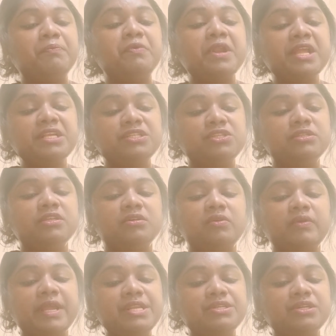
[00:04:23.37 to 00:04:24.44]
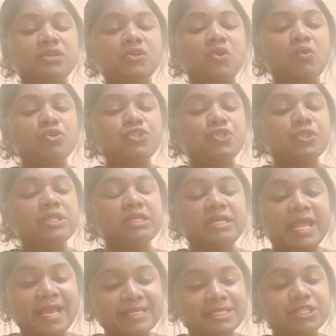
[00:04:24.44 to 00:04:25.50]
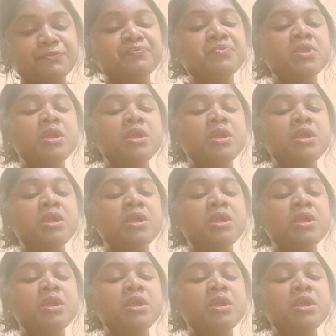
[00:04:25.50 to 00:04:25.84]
brings the reader close to the text.